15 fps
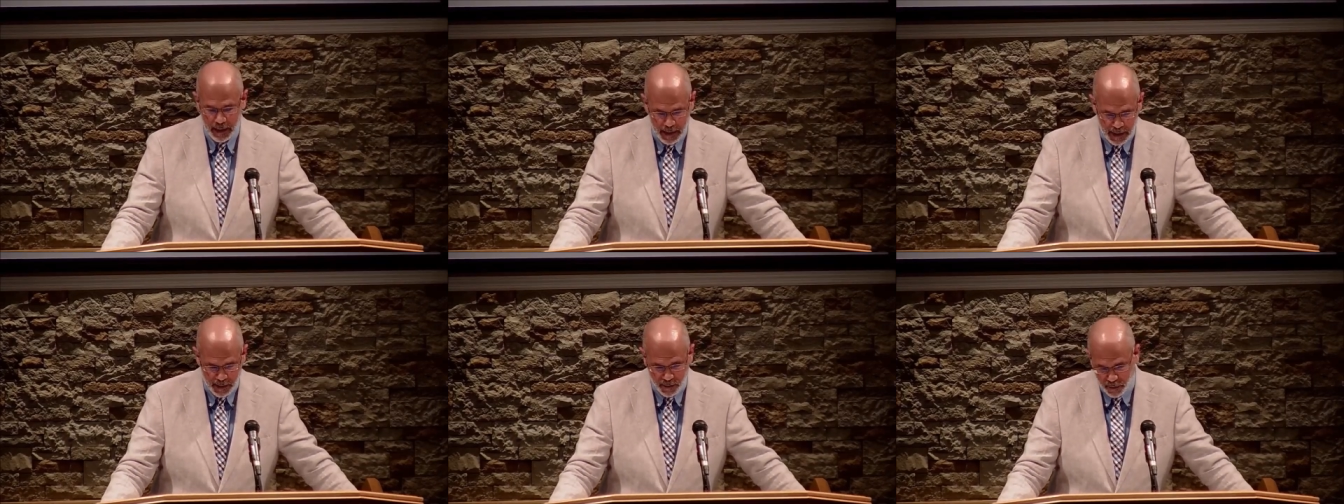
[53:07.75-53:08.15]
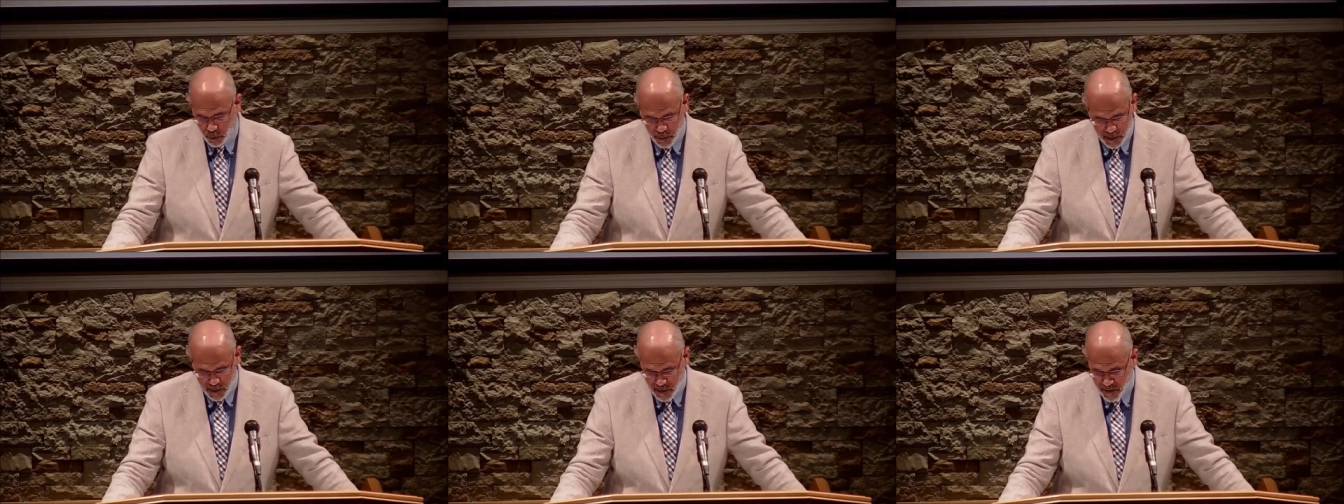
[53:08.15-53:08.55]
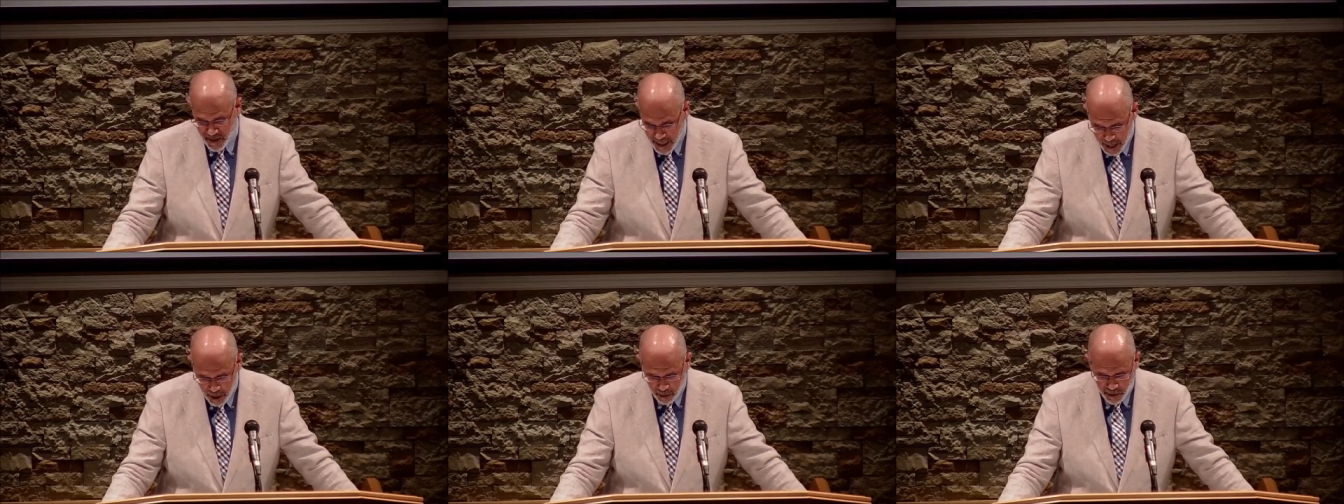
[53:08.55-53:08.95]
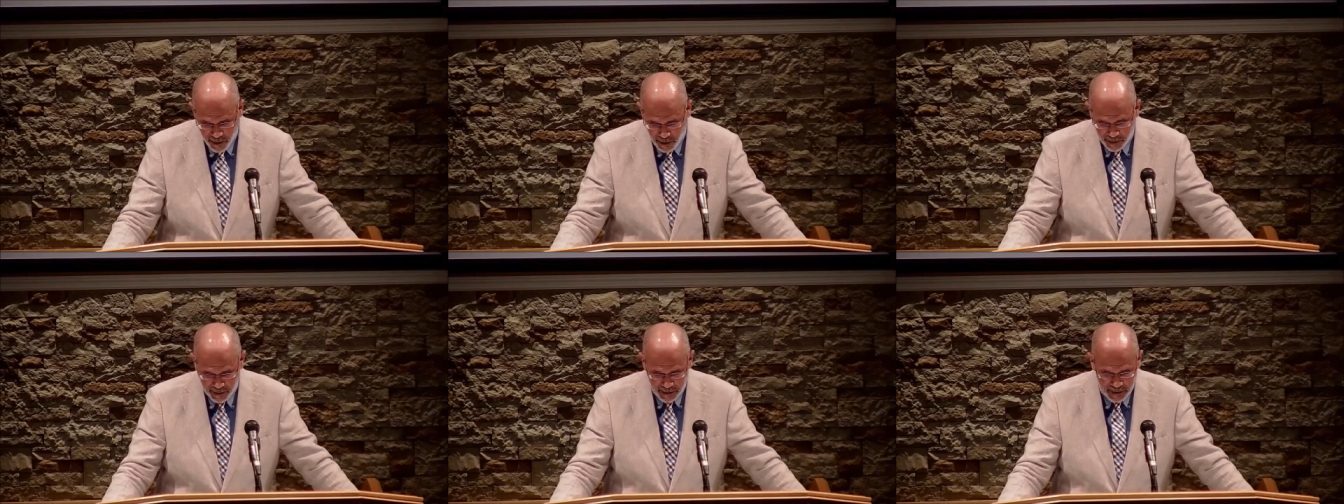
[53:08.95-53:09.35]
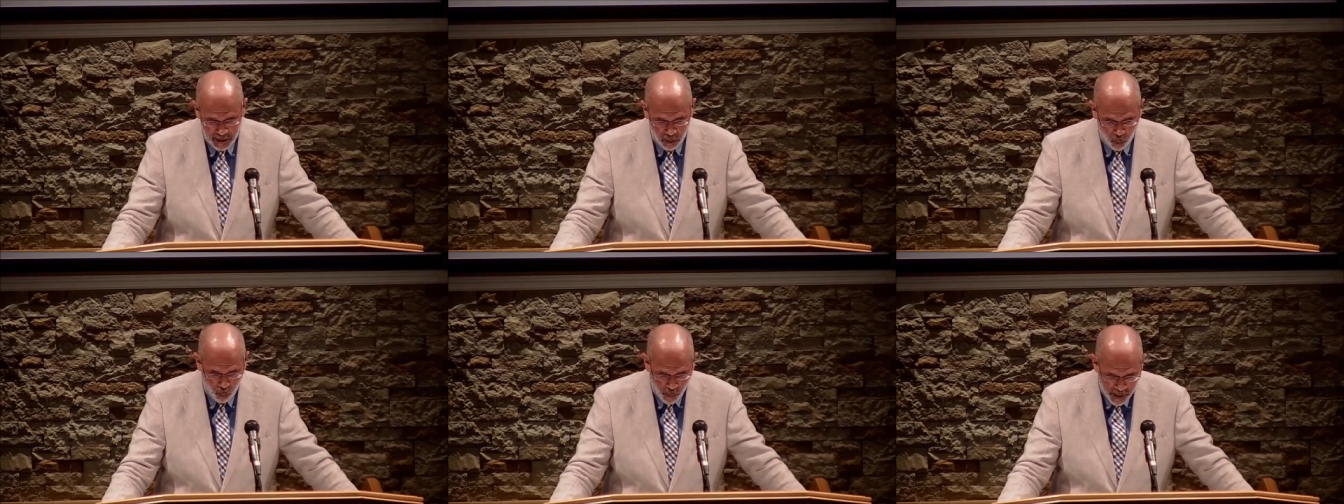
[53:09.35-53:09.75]
And so it's there, you're not going to get
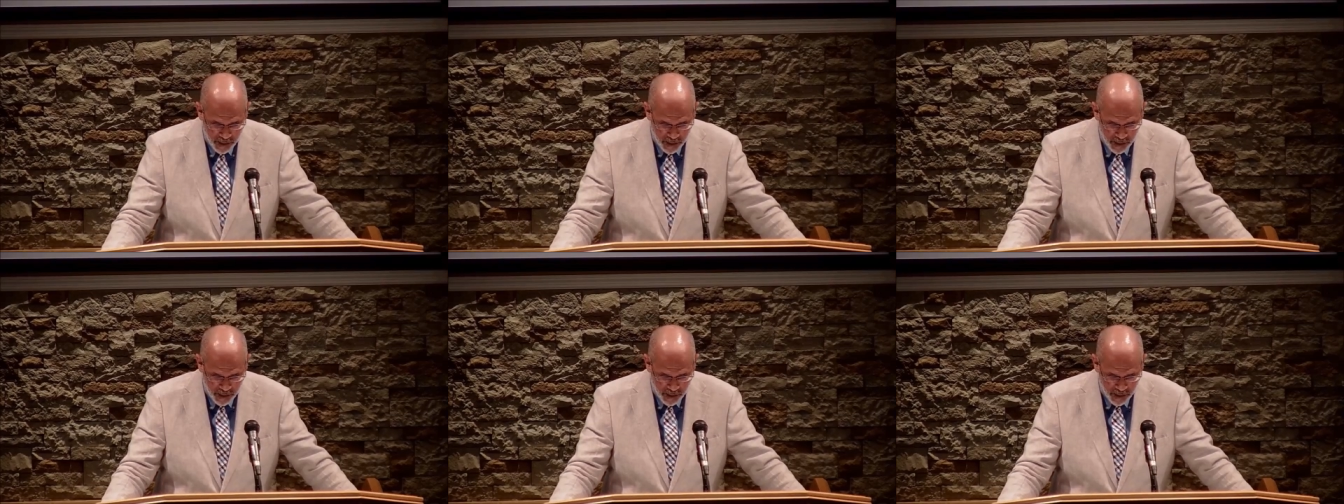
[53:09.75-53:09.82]
away